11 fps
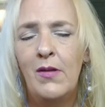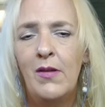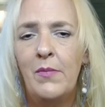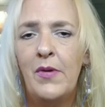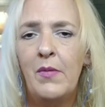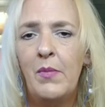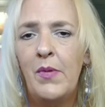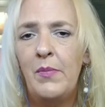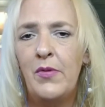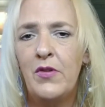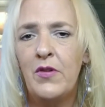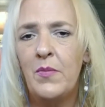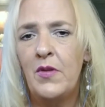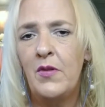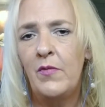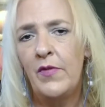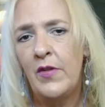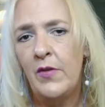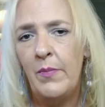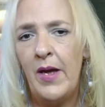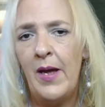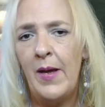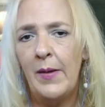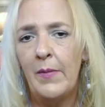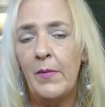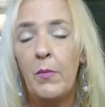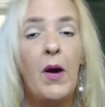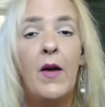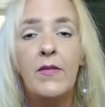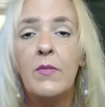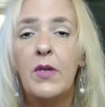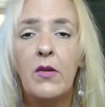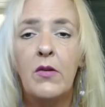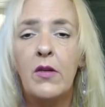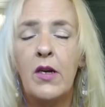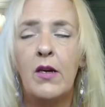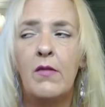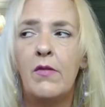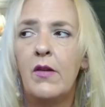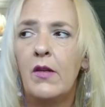that probably pushed him a little further back, or possibly could have.